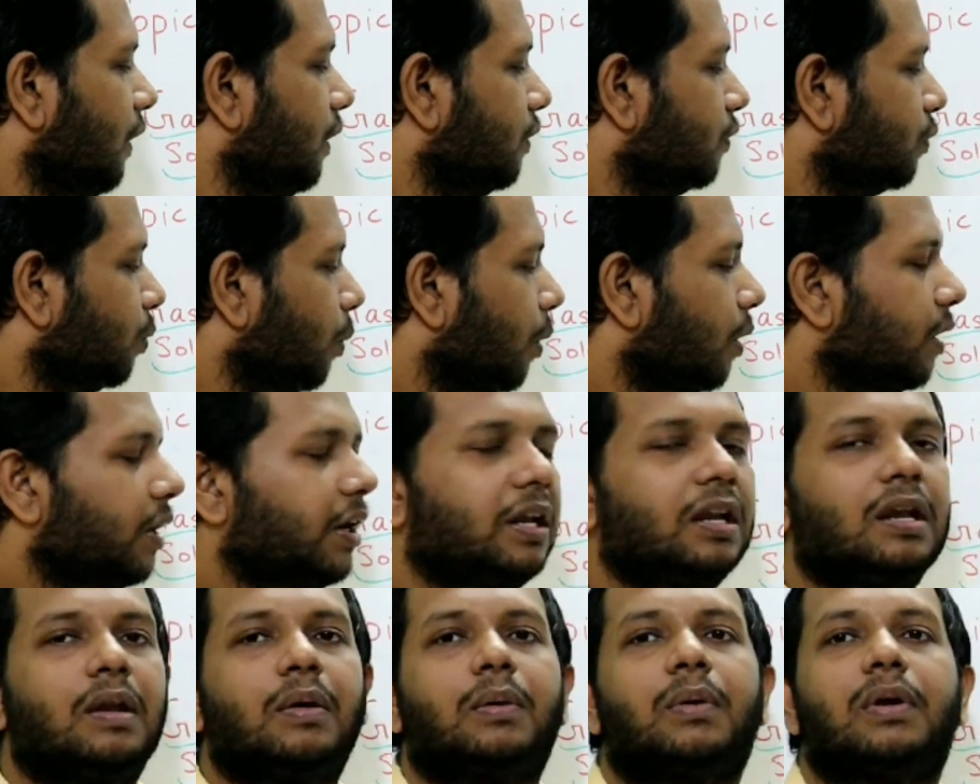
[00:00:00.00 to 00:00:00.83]

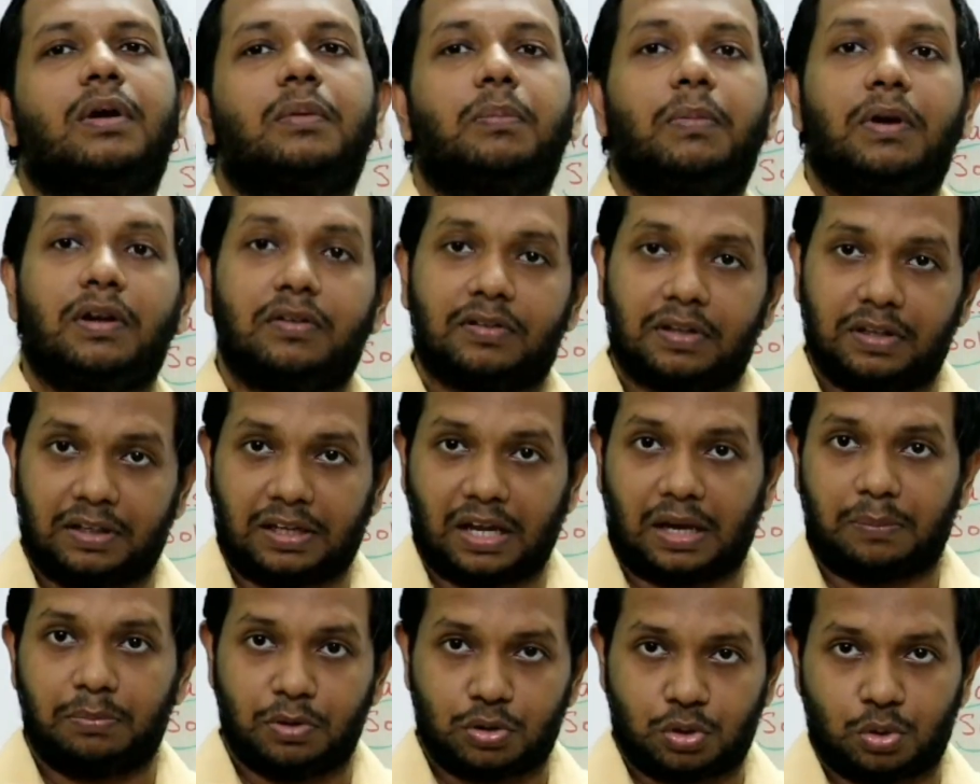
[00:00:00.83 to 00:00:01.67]
solid in liquid means it
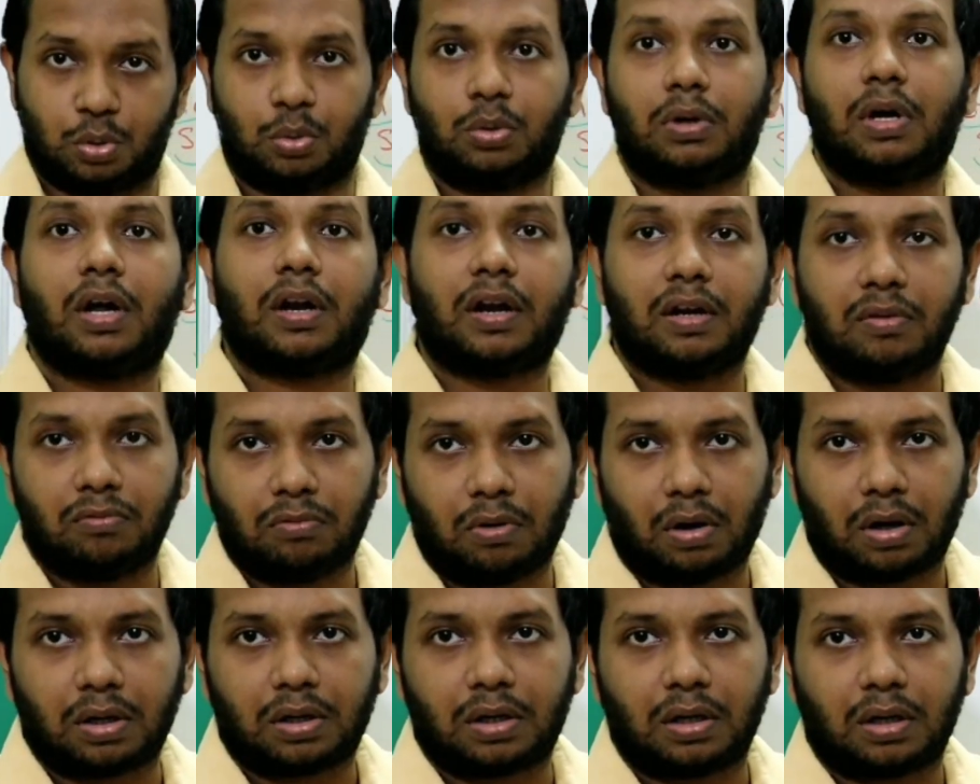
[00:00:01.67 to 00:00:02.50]
can be sugar in
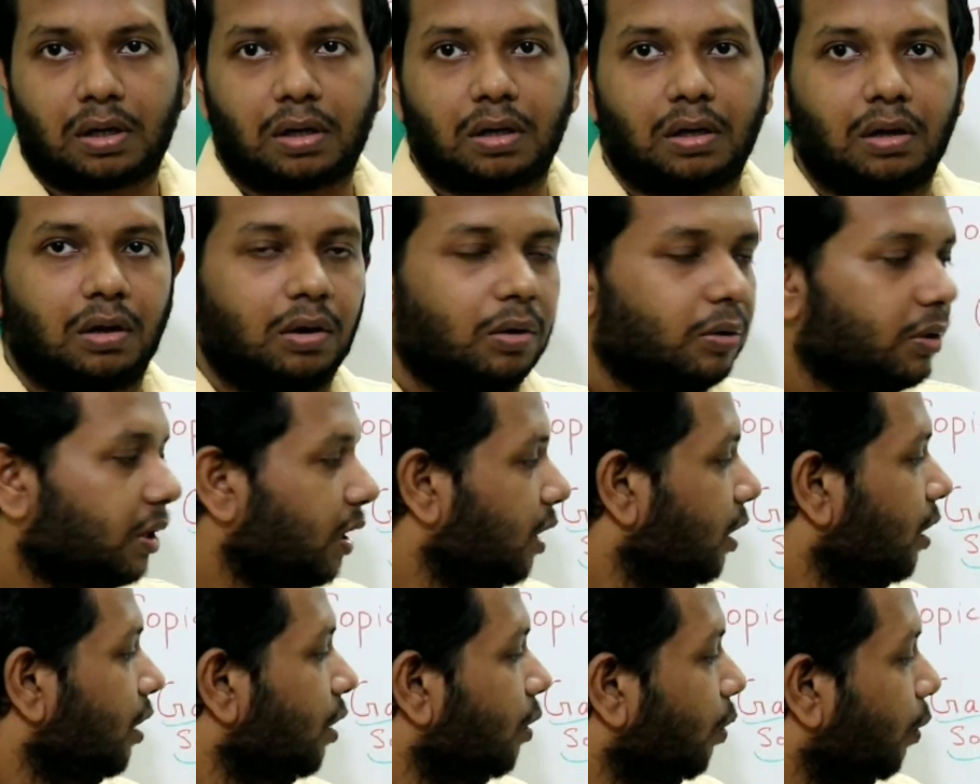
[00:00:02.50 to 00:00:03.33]
water,
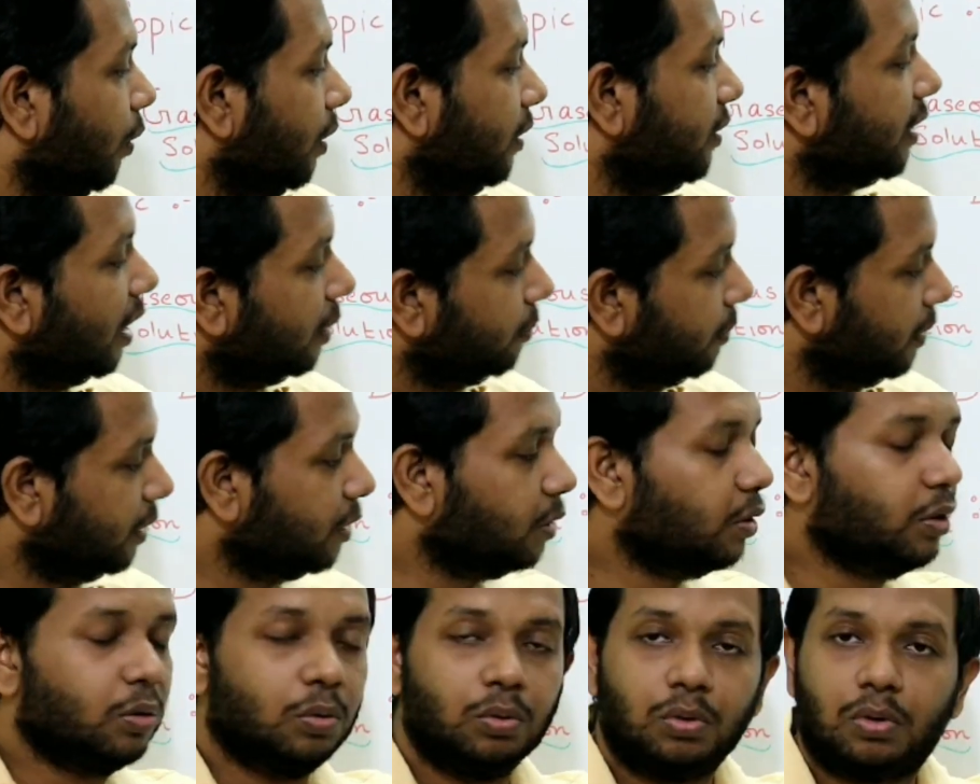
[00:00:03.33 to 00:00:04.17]
okay, or it can be
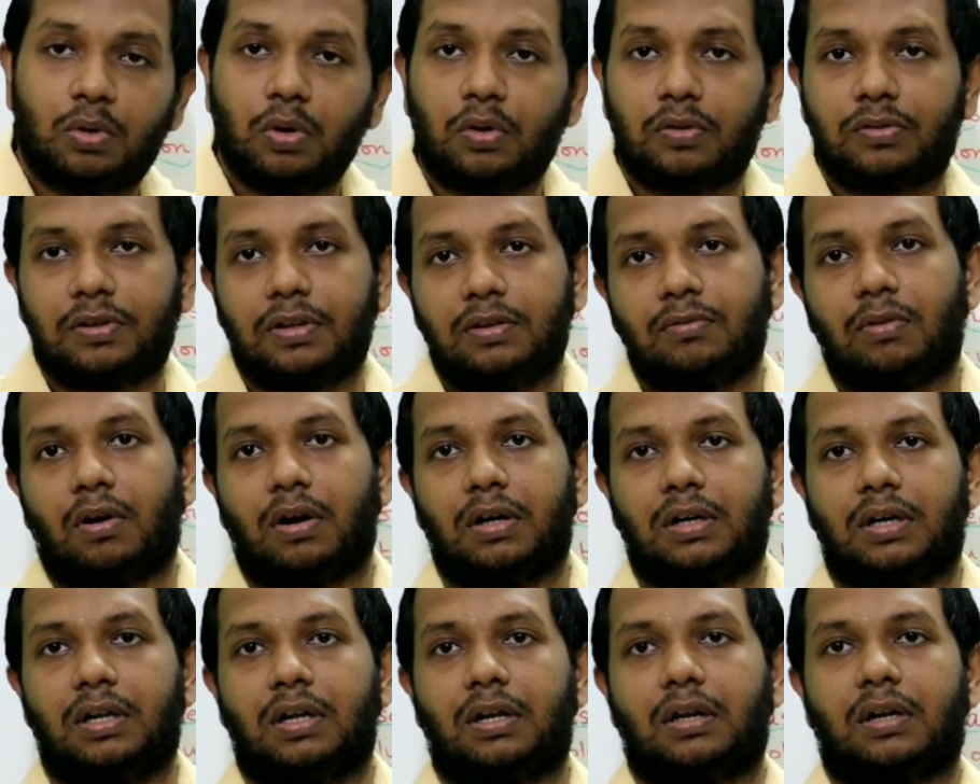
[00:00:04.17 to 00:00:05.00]
glucose in
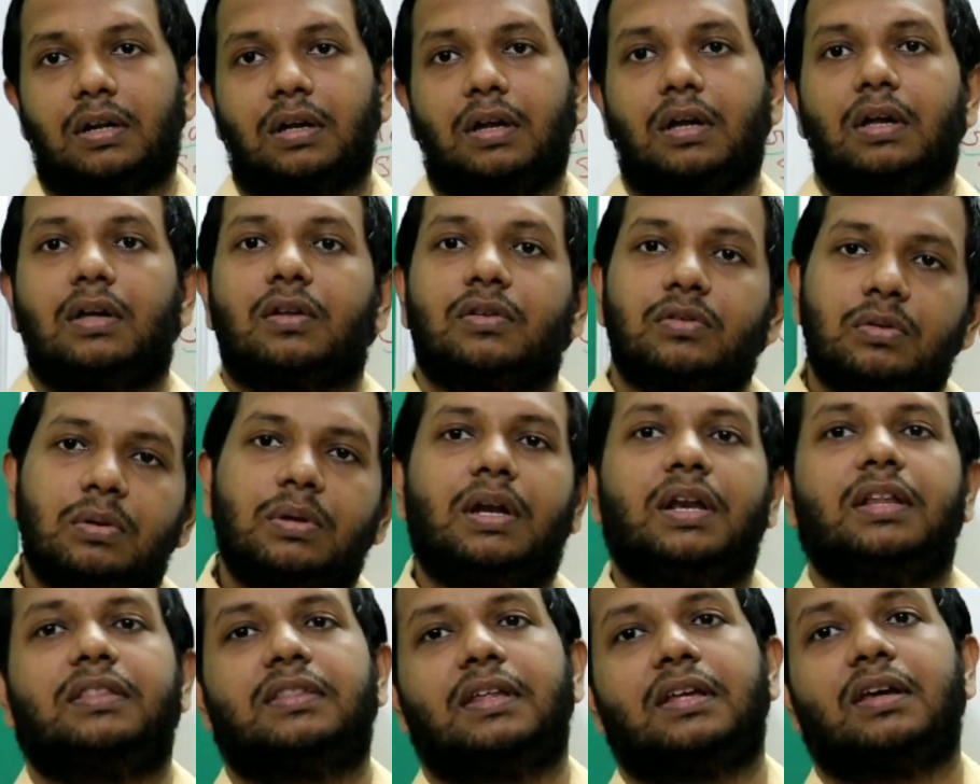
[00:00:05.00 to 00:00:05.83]
water, so
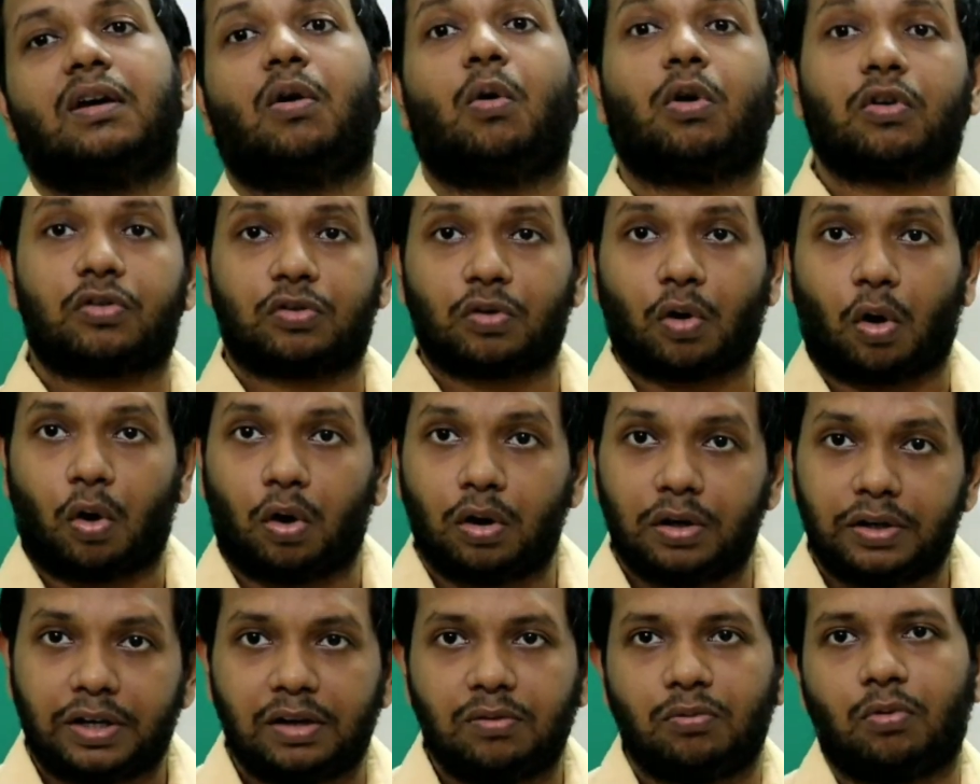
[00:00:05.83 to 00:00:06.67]
anything, or
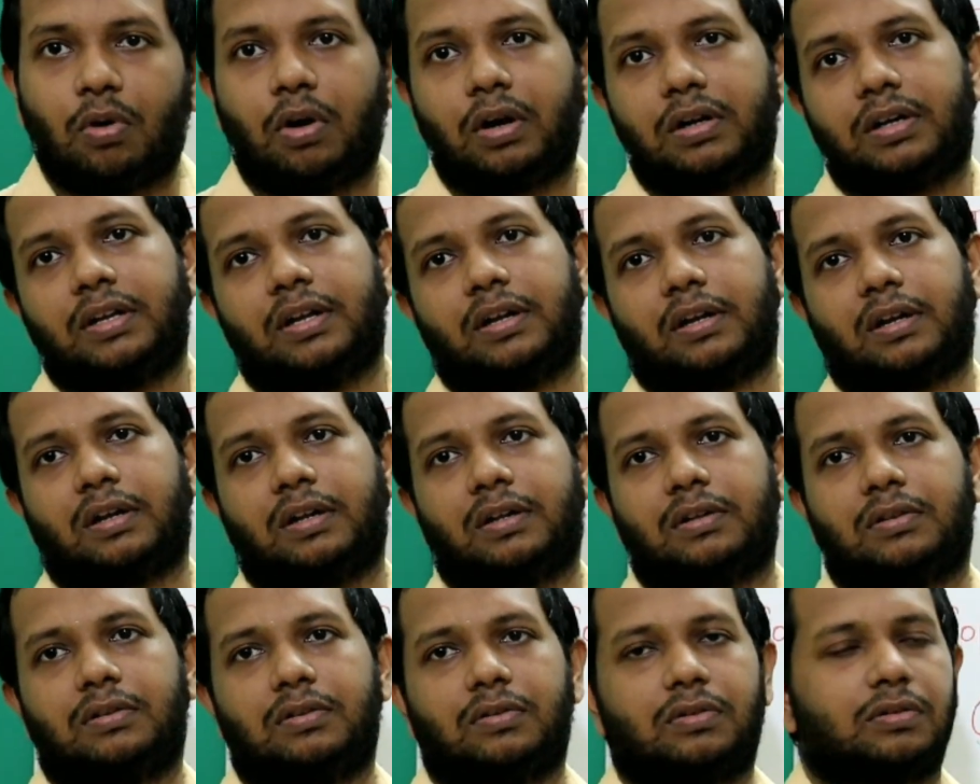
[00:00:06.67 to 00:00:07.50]
salt in water.
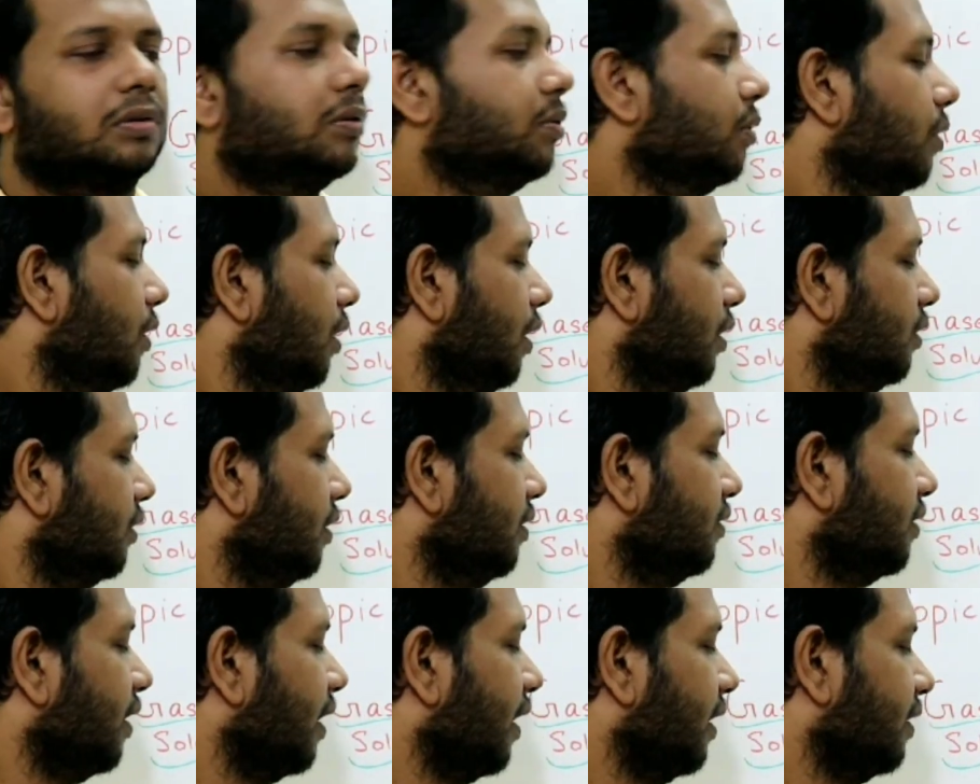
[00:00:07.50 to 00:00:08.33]
So
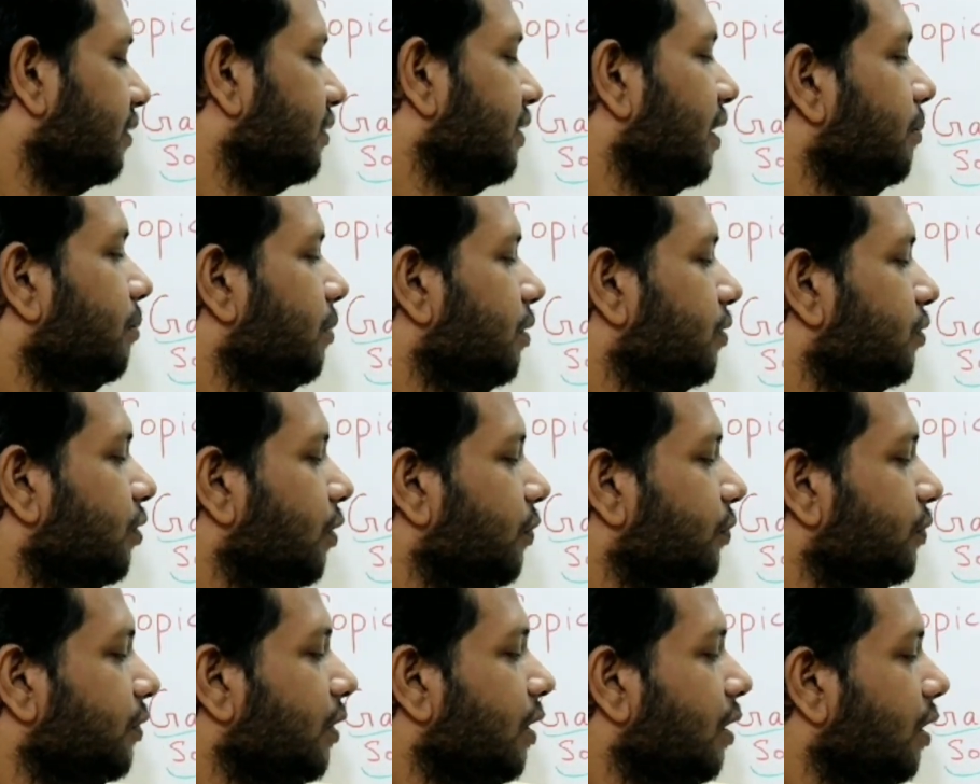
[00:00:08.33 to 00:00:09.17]
these are examples
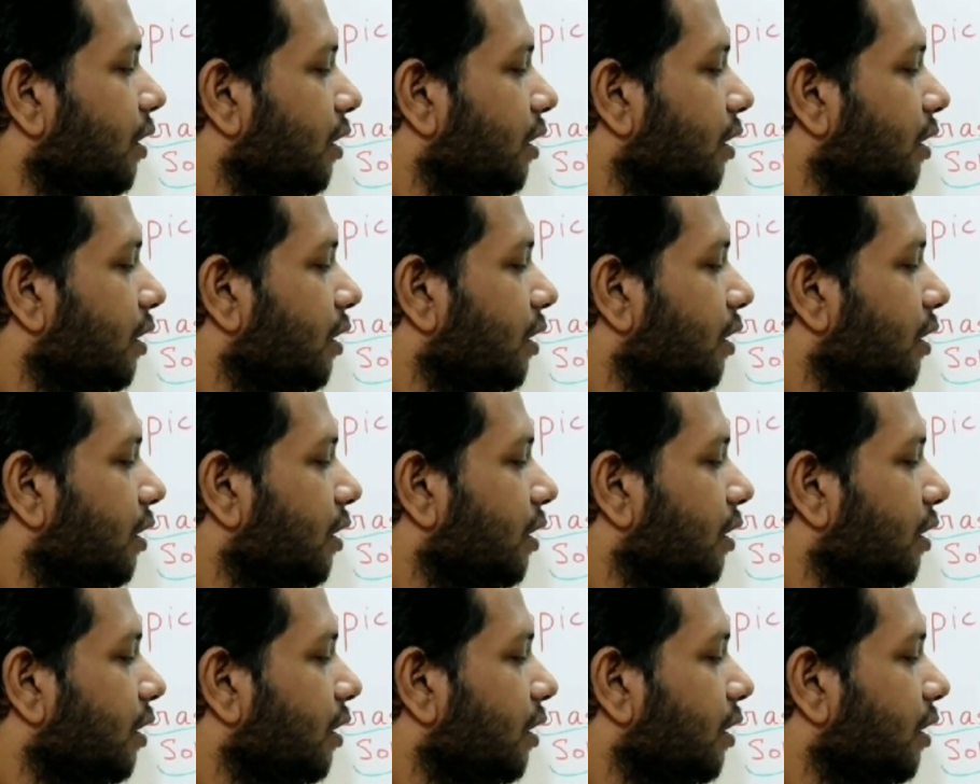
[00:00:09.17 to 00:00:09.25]
of